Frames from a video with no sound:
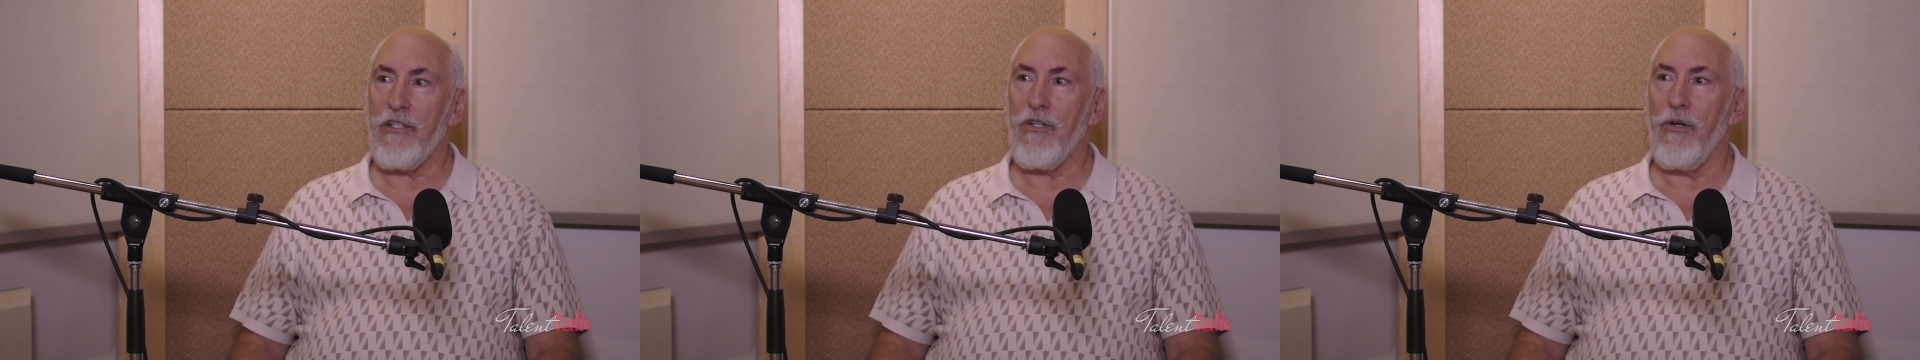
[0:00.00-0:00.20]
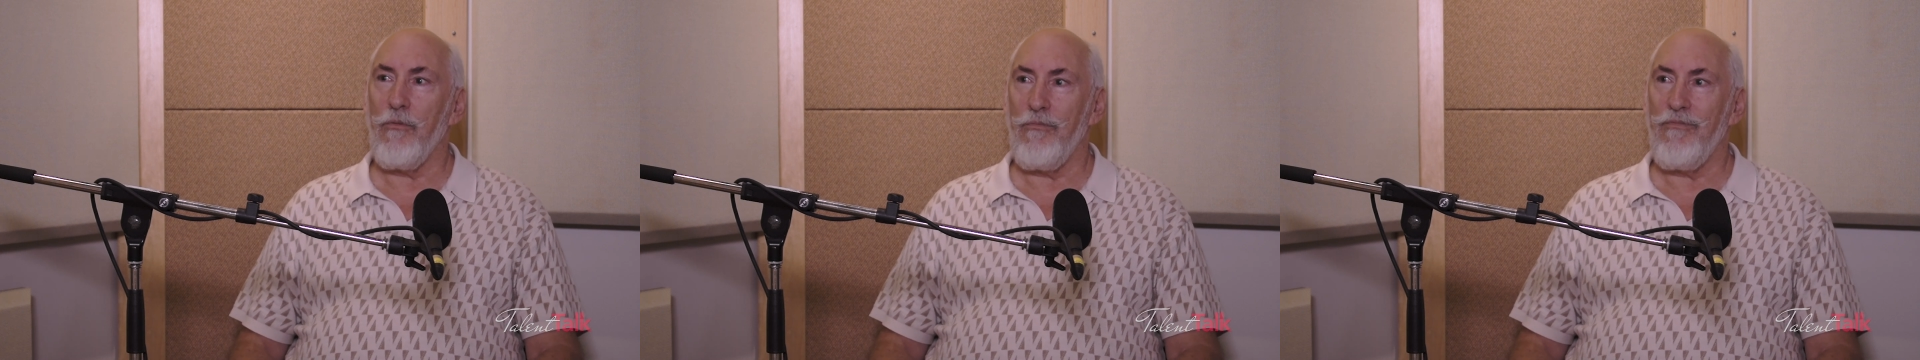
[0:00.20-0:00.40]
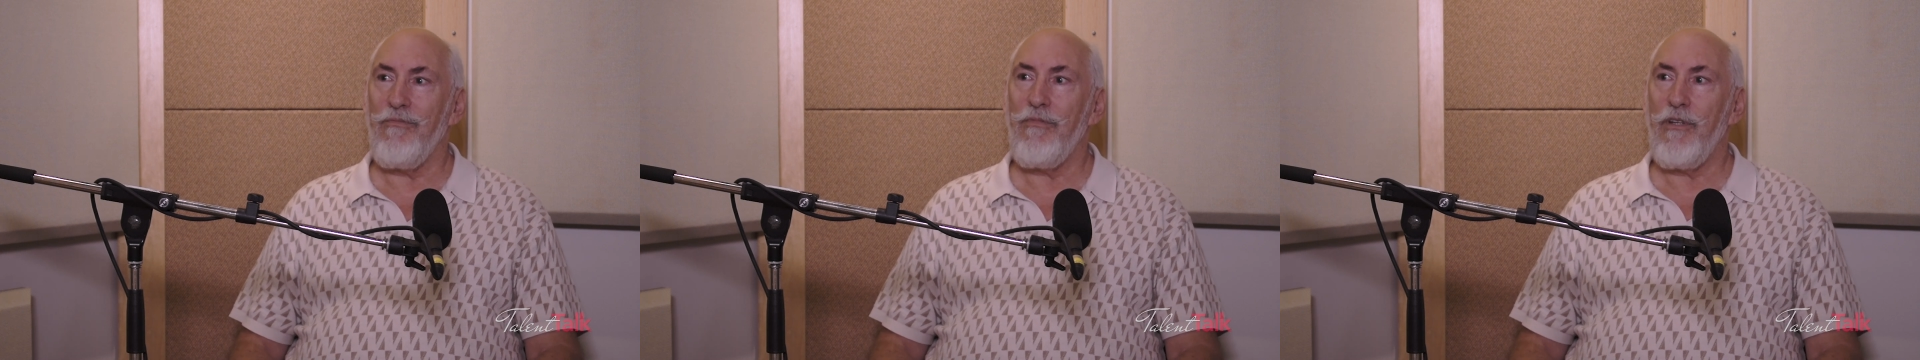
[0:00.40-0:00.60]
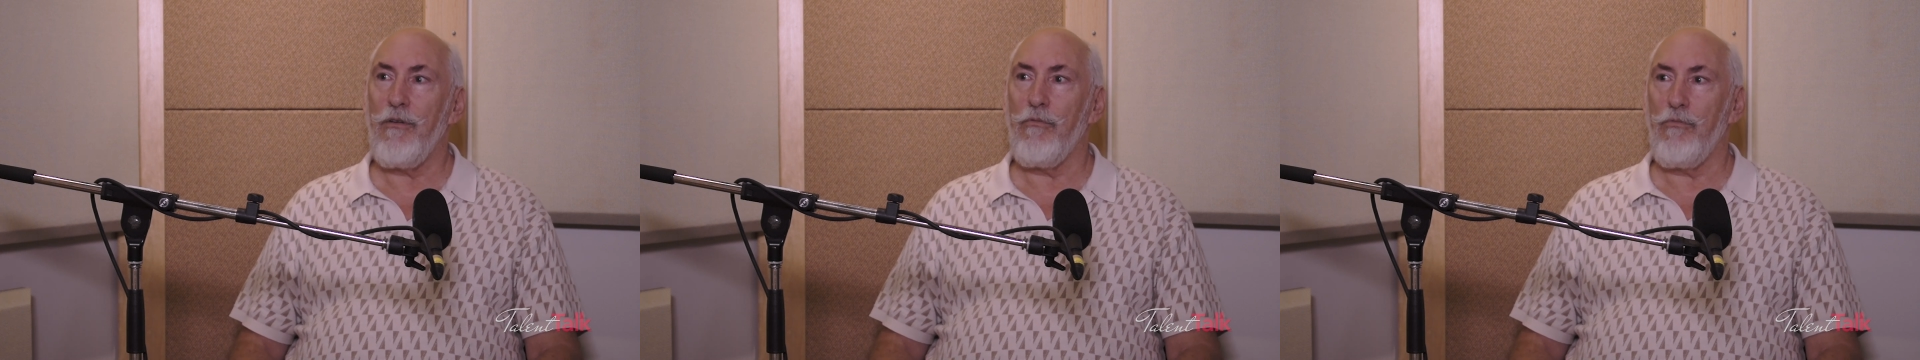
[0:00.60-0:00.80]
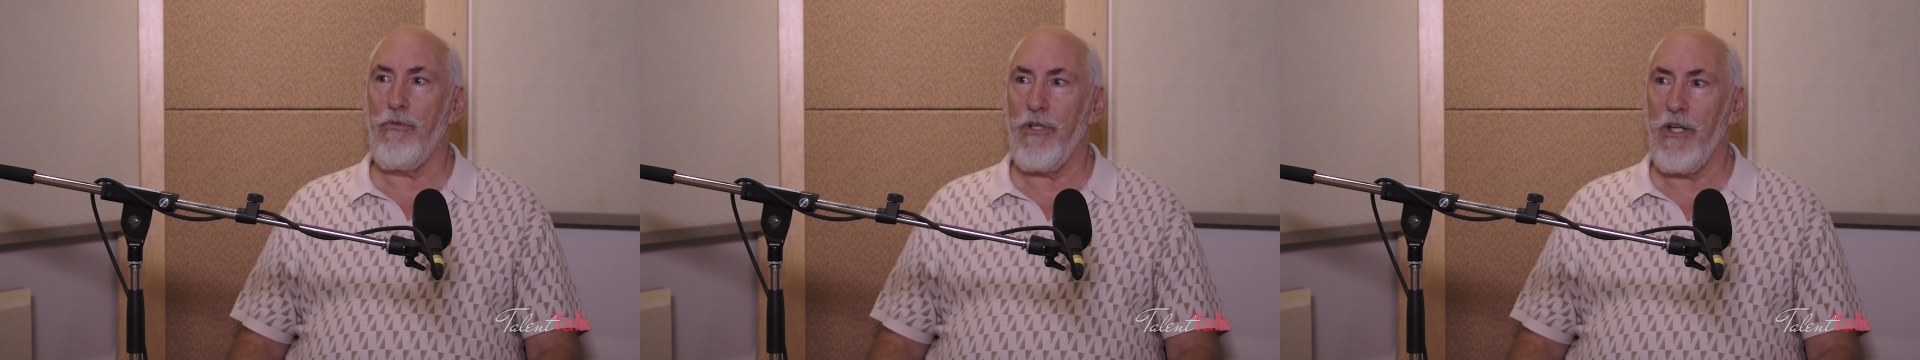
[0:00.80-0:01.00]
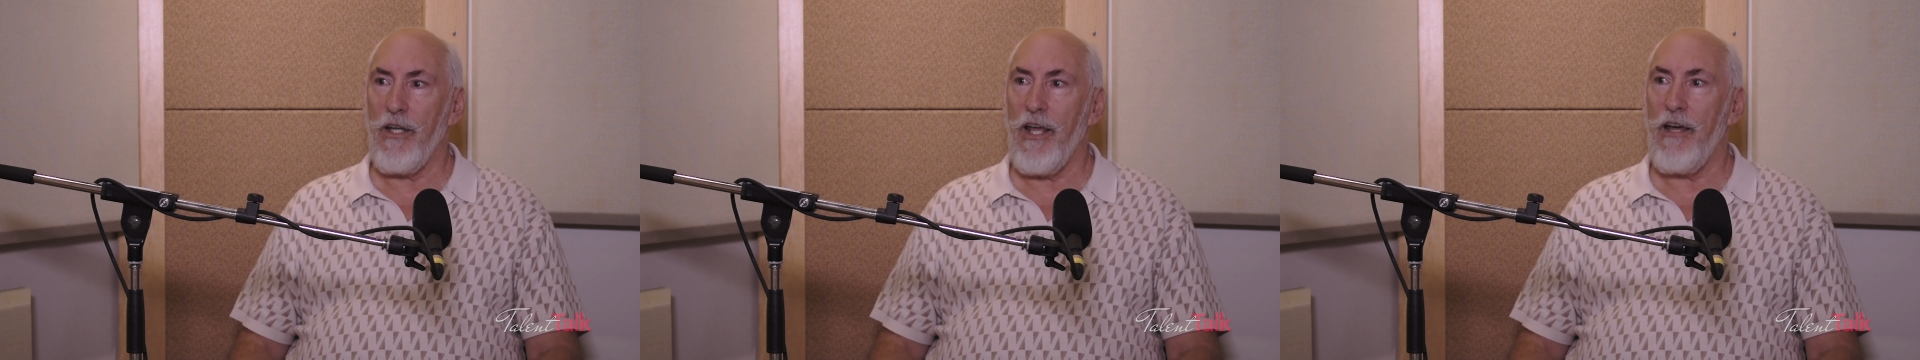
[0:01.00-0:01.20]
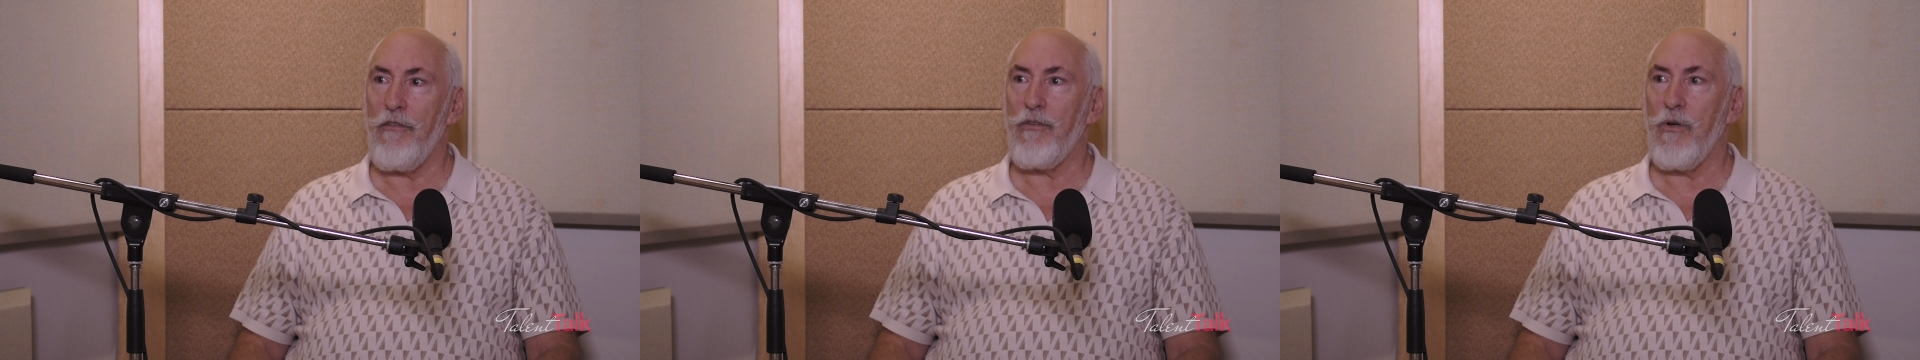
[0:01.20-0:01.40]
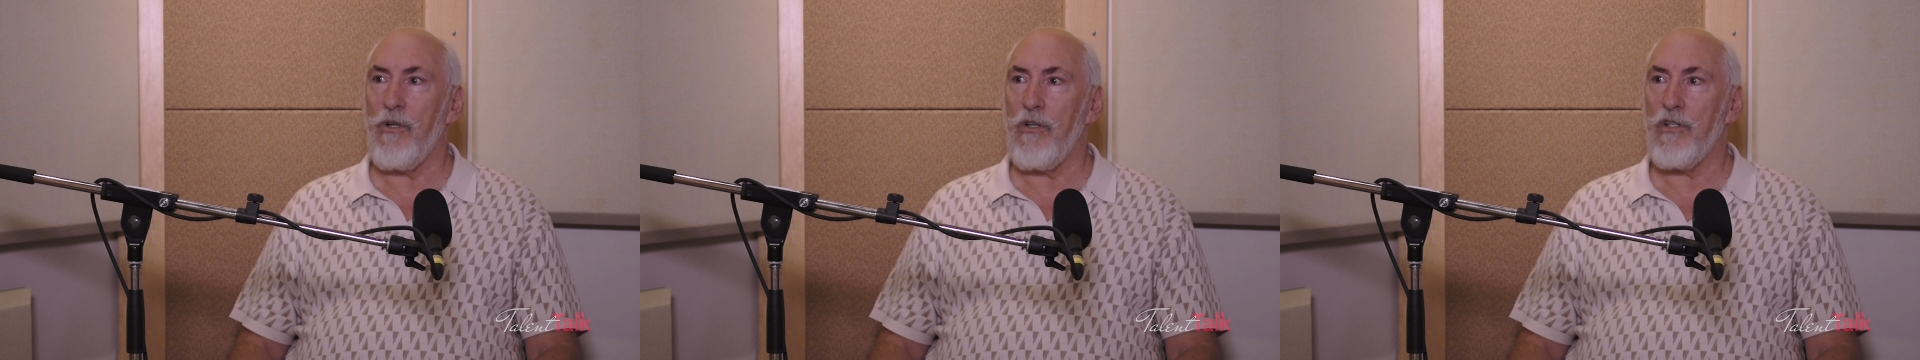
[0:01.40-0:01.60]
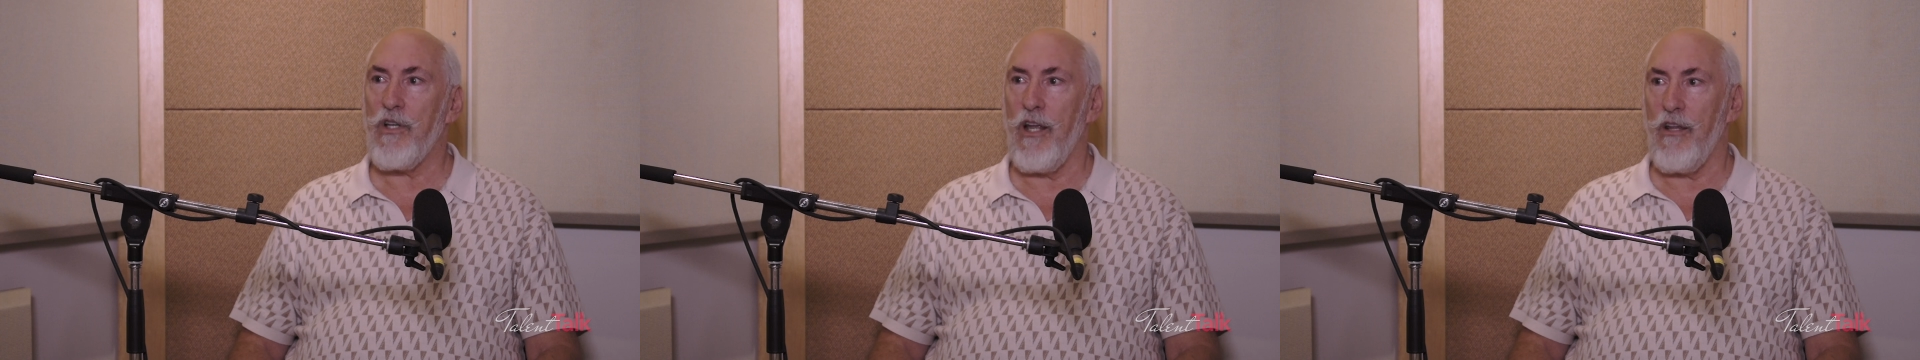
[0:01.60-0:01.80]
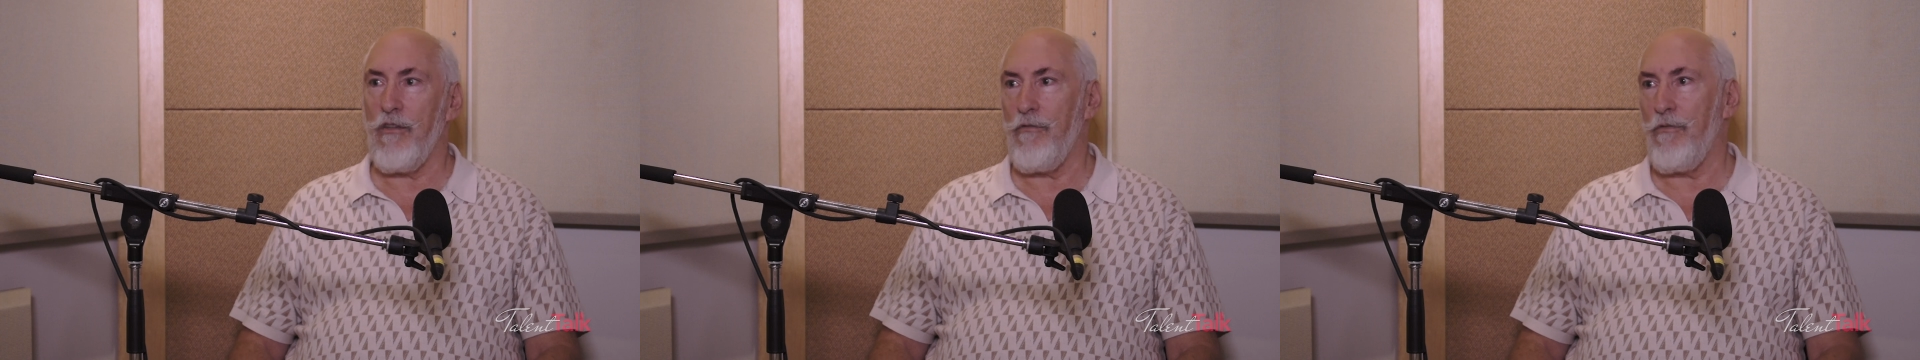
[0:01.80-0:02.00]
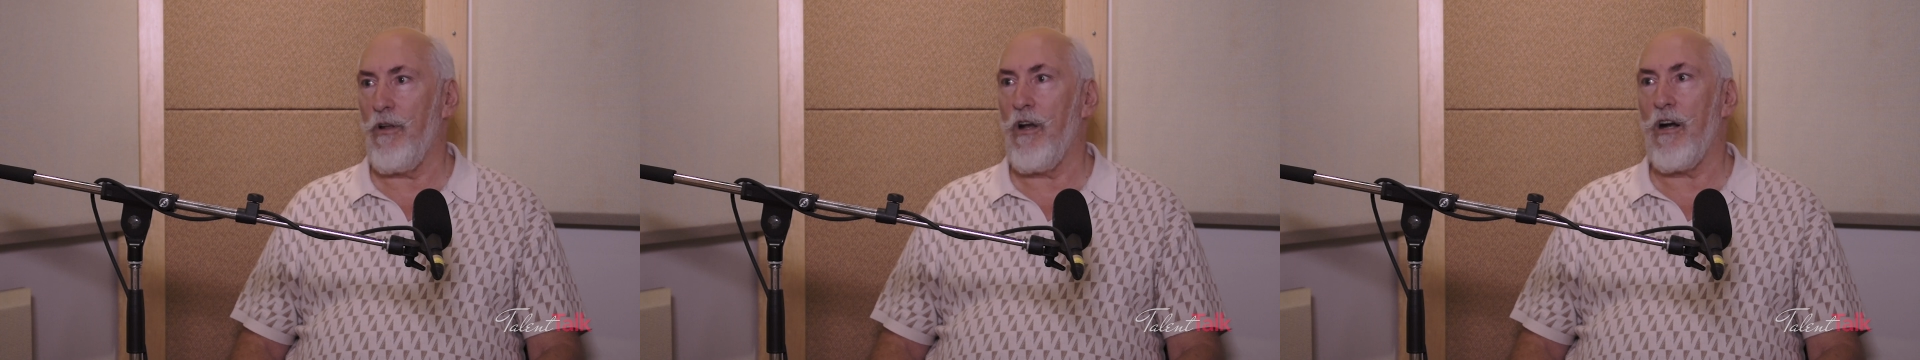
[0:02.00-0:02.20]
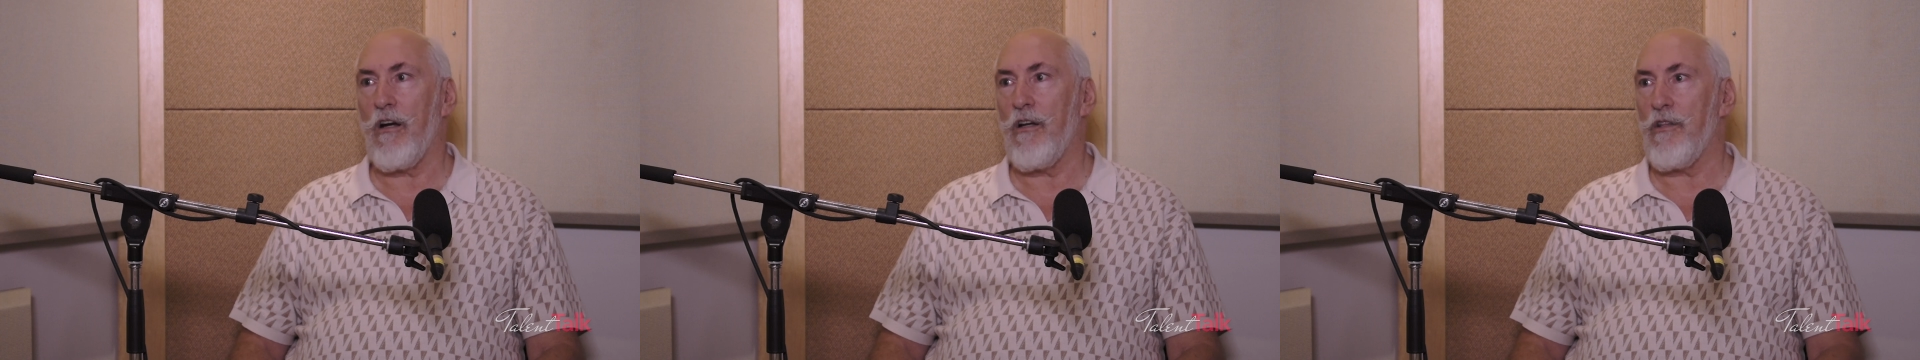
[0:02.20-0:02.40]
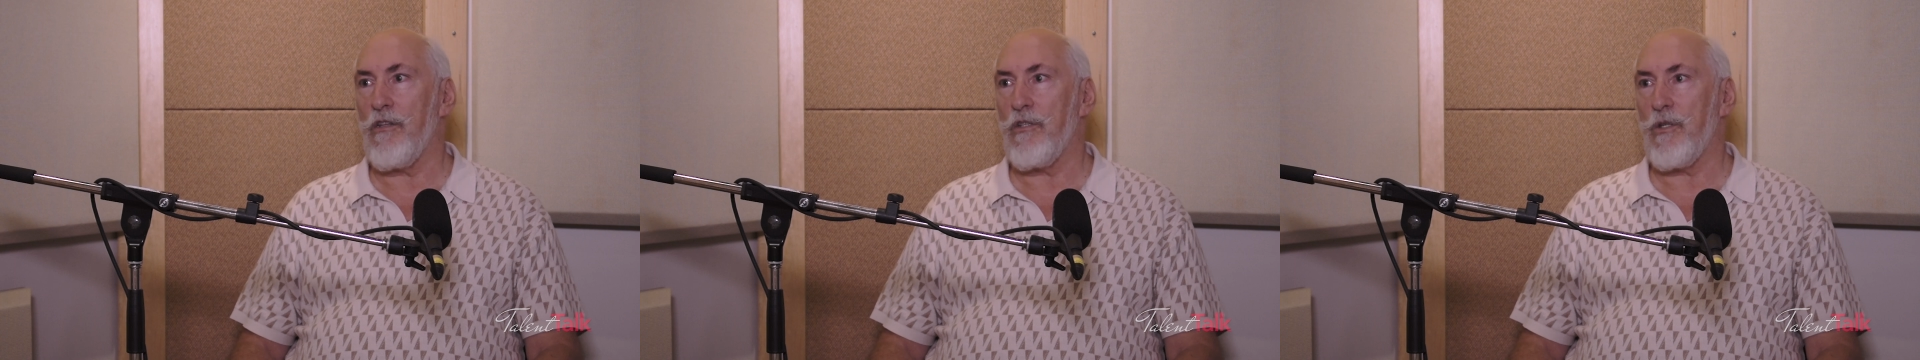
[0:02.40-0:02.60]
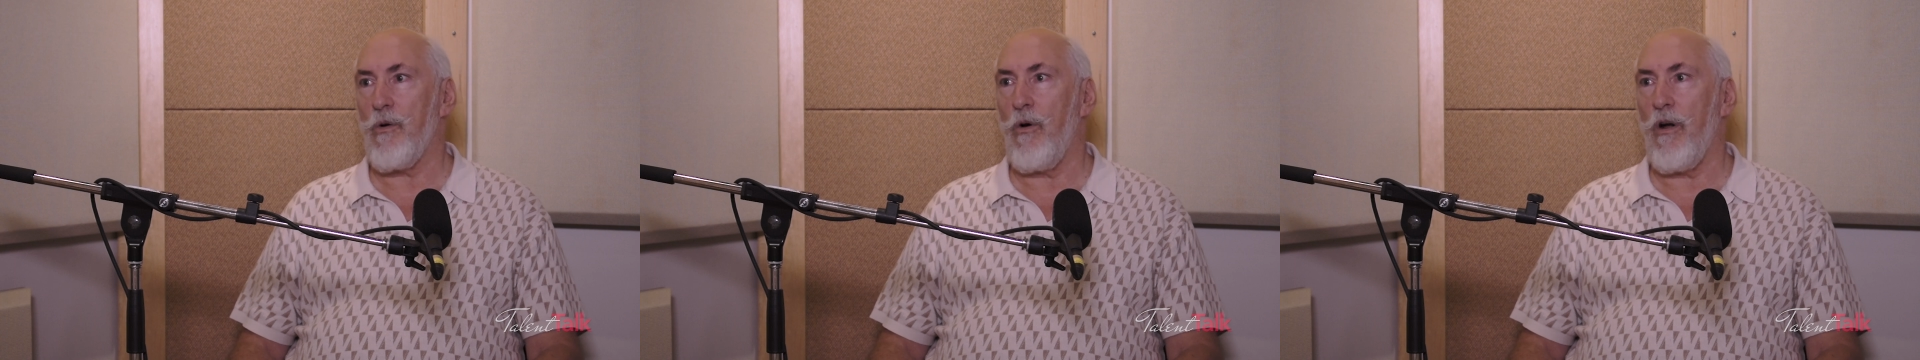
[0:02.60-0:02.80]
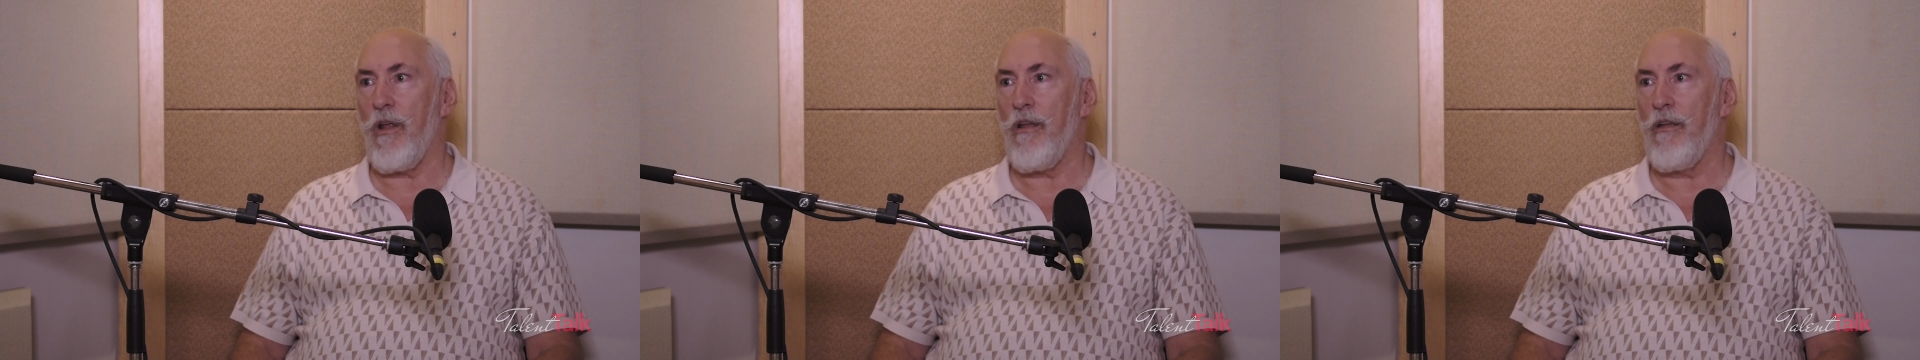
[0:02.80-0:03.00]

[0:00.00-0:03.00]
So you really have to understand the full arc of the story.